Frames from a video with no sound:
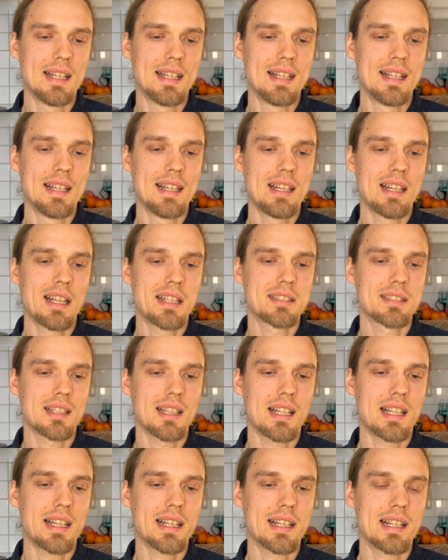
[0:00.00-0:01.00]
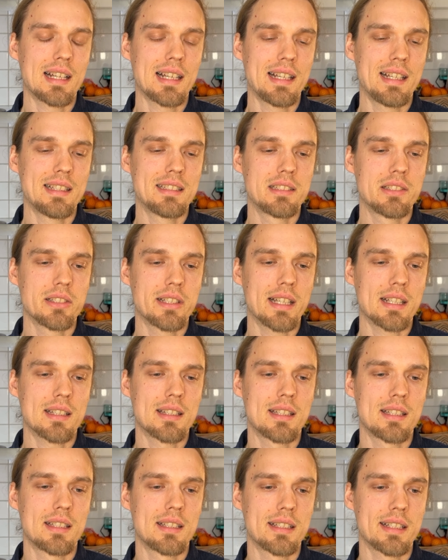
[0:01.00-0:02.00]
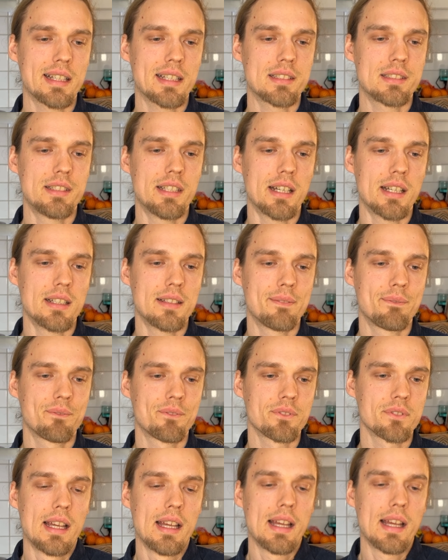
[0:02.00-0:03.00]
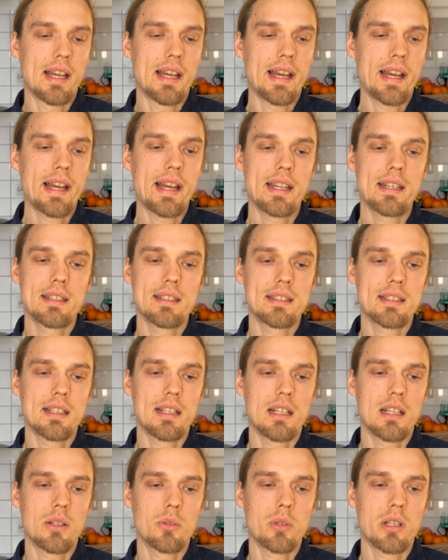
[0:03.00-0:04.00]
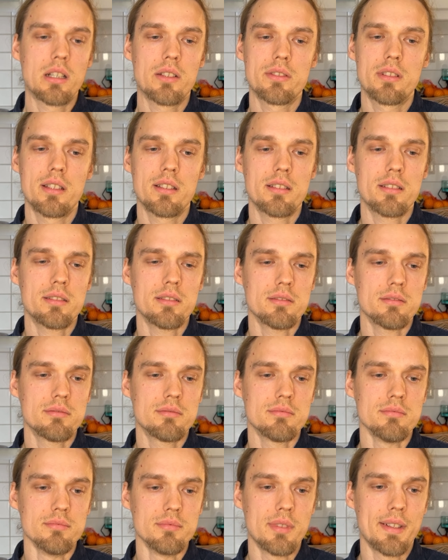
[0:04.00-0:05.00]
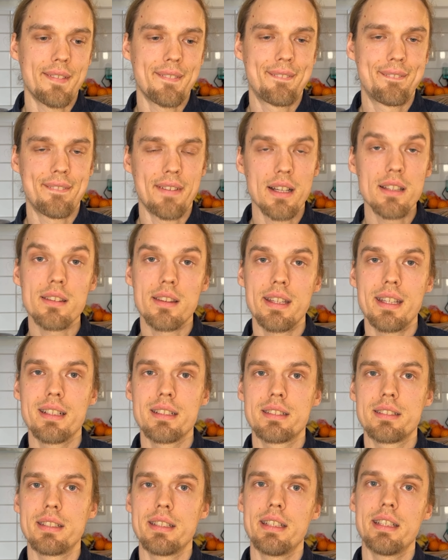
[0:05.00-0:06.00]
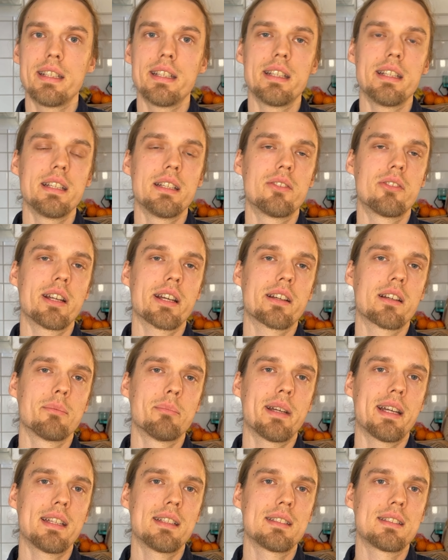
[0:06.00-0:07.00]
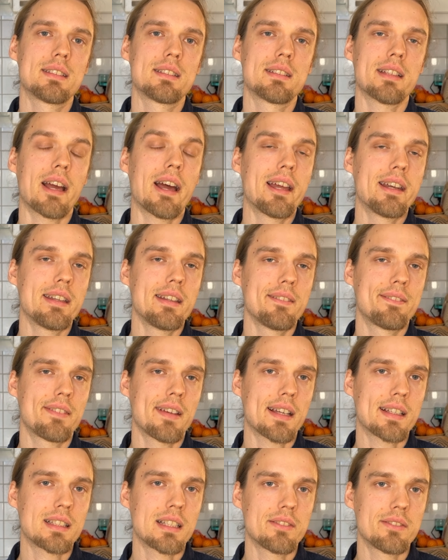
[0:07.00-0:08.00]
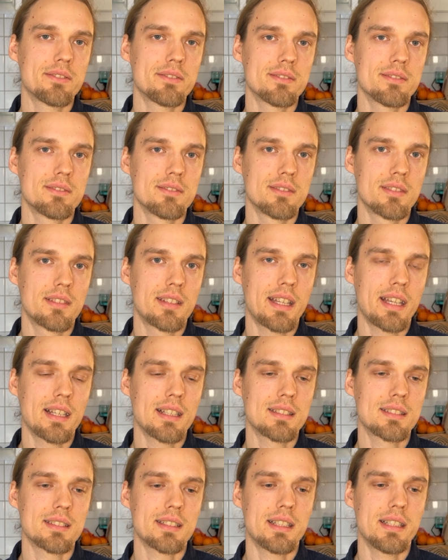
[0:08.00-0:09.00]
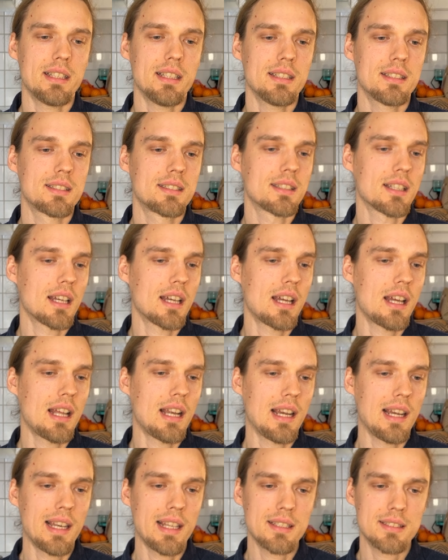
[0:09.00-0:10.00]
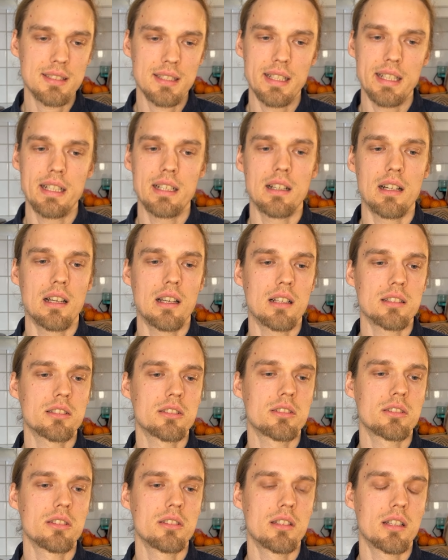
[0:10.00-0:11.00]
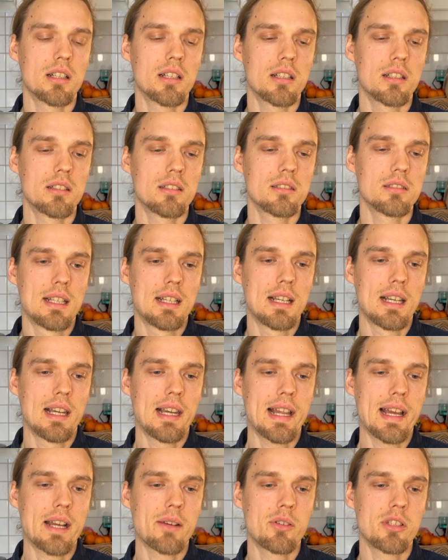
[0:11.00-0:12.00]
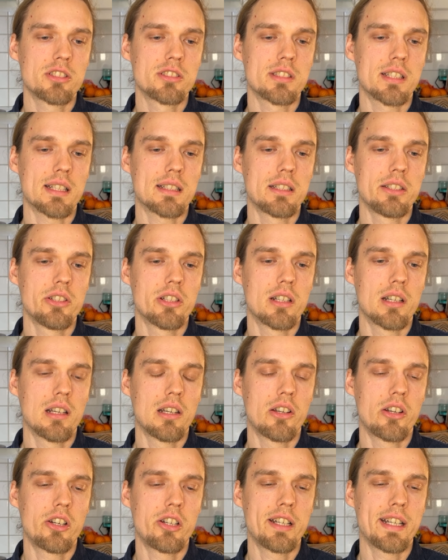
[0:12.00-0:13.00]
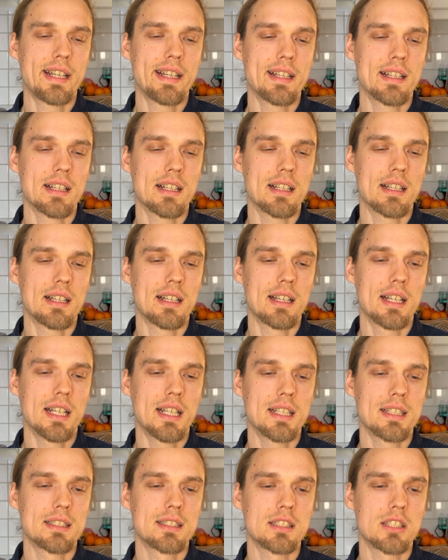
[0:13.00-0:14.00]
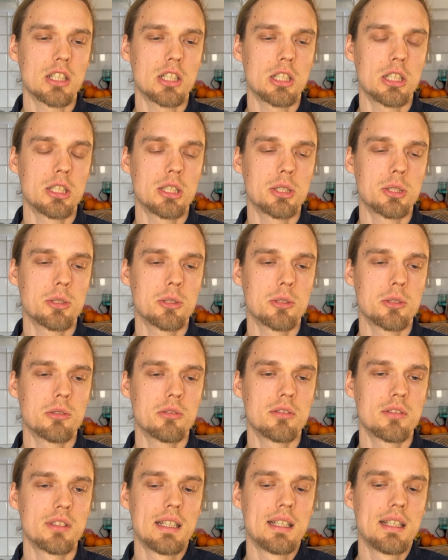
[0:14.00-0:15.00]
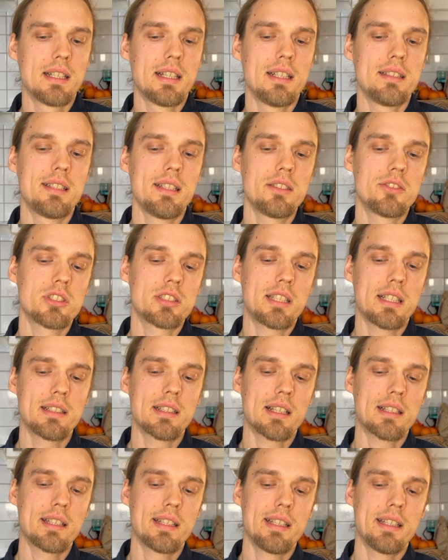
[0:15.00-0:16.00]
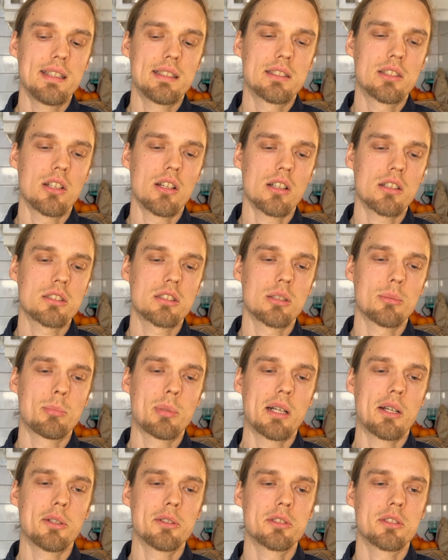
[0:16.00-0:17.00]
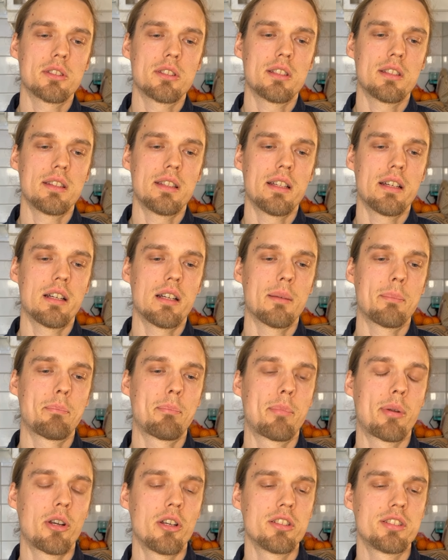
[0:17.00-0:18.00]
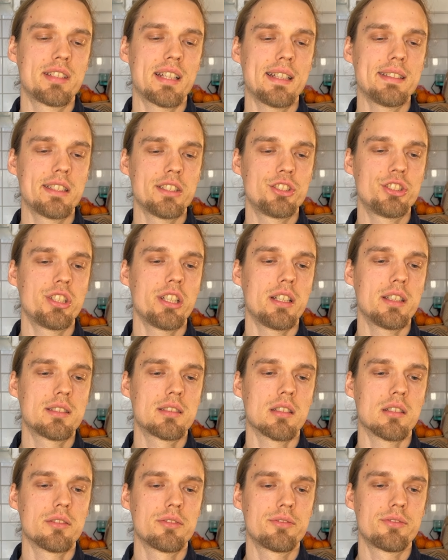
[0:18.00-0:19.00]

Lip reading: less likely to get done. And one of the fun things he recommends and effective things is listening a lot to the language that you are learning. So It's interesting that he talks about the percentages of